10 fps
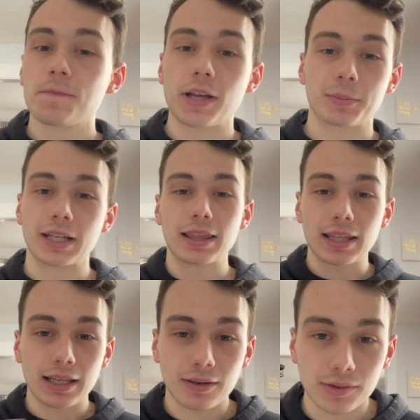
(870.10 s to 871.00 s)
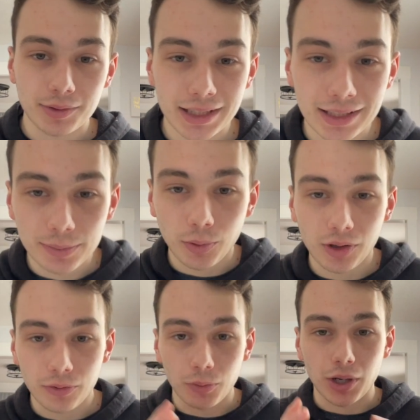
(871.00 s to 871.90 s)
I'm going to thank everyone at this
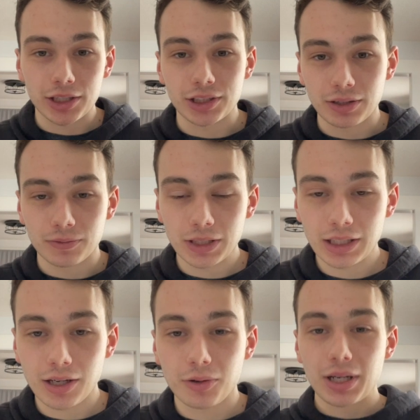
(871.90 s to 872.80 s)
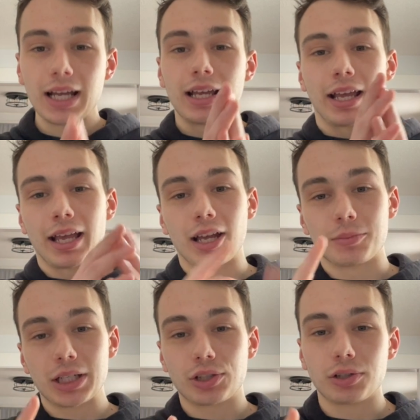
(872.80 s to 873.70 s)
point for watching the video, and
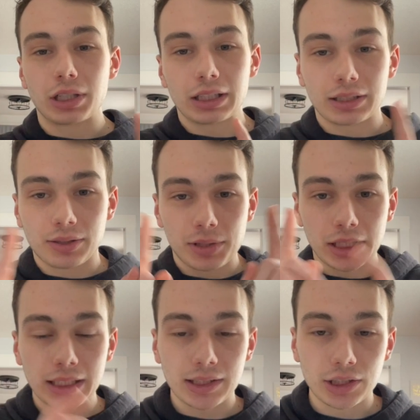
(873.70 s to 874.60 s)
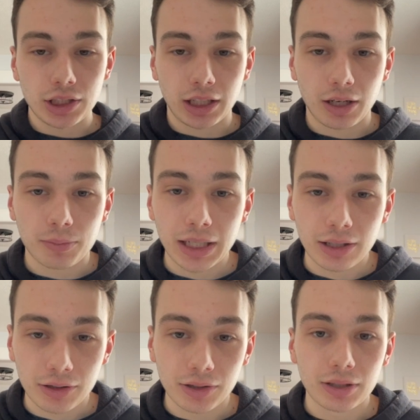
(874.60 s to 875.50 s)
make sure you click some of the links to check out my
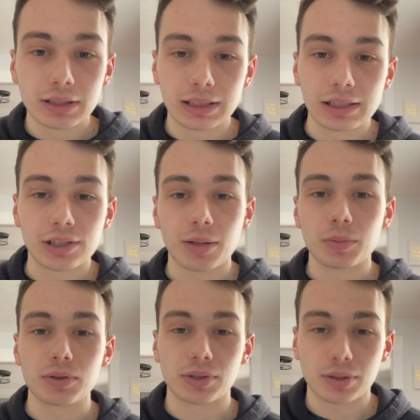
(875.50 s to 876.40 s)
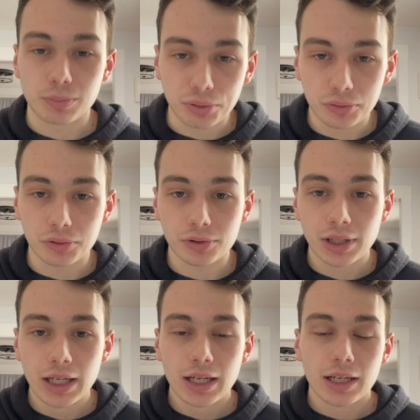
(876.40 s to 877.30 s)
other DJ music pool
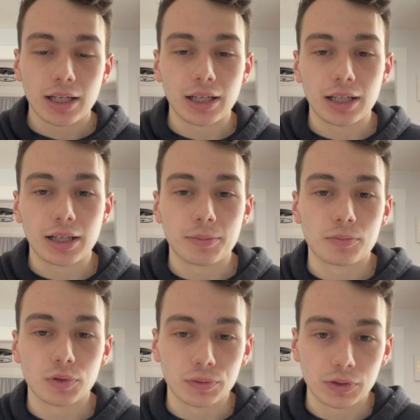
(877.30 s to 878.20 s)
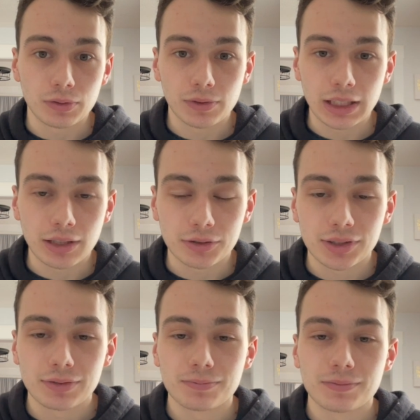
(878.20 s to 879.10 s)
review
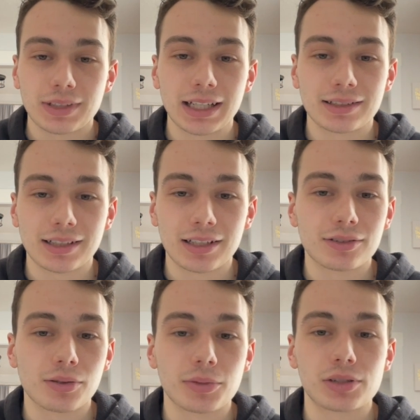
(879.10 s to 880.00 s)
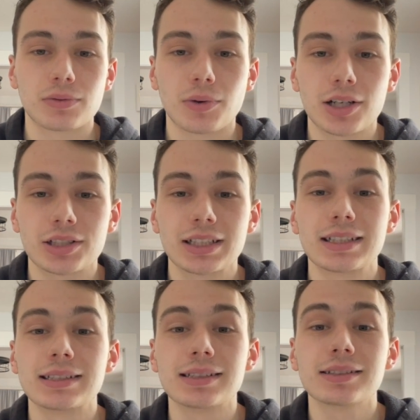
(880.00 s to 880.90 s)
videos. Thanks again so much for watching.
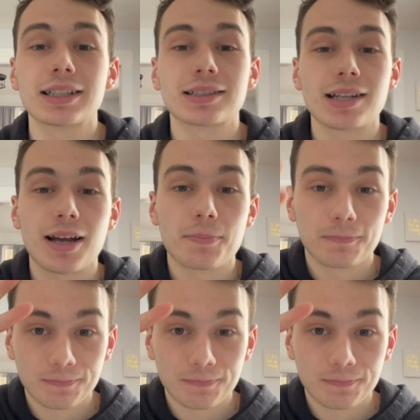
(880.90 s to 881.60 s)
Until next time,